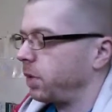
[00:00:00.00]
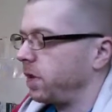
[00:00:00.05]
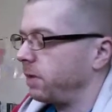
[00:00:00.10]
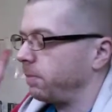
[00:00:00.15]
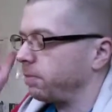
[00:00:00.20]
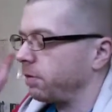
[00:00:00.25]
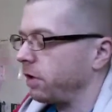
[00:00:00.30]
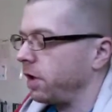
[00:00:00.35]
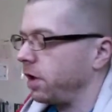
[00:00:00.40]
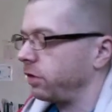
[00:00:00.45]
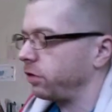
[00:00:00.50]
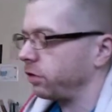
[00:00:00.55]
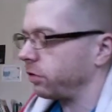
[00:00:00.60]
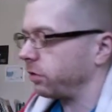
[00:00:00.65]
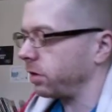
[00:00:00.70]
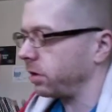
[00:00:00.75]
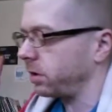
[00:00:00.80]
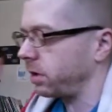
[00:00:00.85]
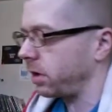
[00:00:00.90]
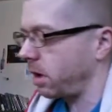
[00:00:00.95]
we
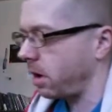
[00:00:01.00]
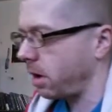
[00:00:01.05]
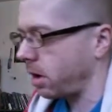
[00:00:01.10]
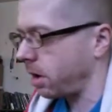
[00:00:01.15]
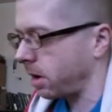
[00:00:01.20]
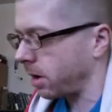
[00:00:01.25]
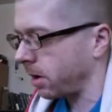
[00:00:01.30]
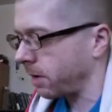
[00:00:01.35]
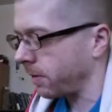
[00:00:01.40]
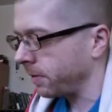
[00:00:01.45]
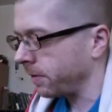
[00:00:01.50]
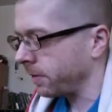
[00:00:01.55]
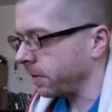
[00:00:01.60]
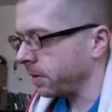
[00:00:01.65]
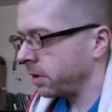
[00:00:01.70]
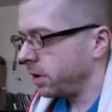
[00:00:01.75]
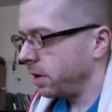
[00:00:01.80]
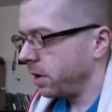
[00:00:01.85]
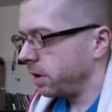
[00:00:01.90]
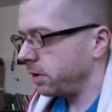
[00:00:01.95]
preached the law
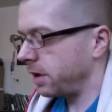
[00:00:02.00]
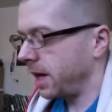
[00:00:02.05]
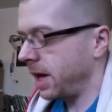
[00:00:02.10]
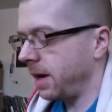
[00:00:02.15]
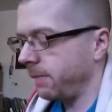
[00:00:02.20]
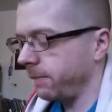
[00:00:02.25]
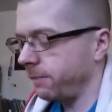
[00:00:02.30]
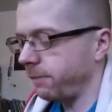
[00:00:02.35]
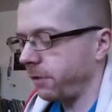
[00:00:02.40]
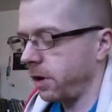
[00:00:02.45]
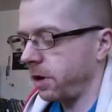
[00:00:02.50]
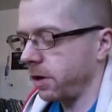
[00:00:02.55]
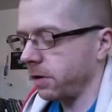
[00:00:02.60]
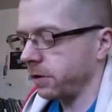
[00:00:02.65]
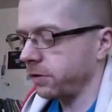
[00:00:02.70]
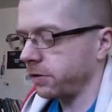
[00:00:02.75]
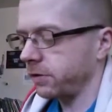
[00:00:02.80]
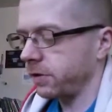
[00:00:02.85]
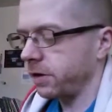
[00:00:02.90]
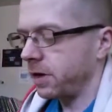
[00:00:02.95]
to him
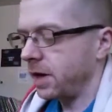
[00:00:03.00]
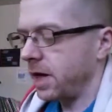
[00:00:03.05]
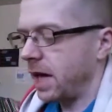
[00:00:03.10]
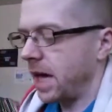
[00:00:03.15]
first.